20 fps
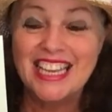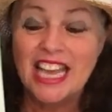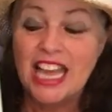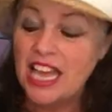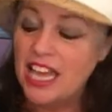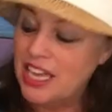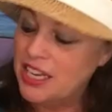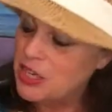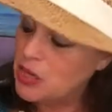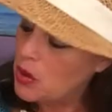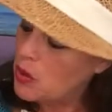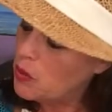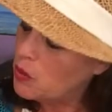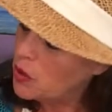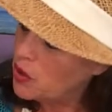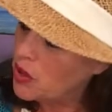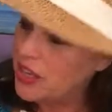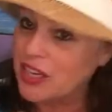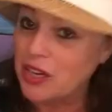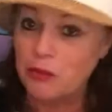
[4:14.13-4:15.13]
And we're
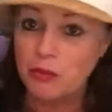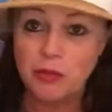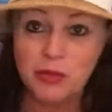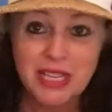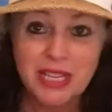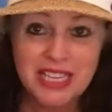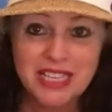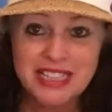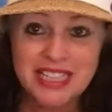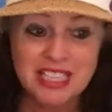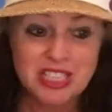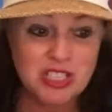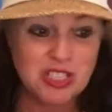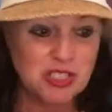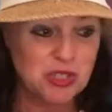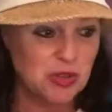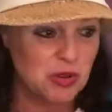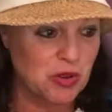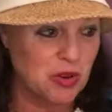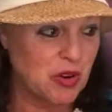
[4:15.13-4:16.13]
going to read this
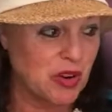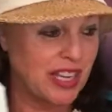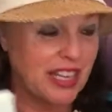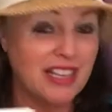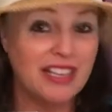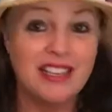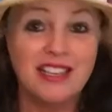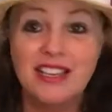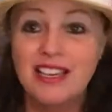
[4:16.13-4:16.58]
story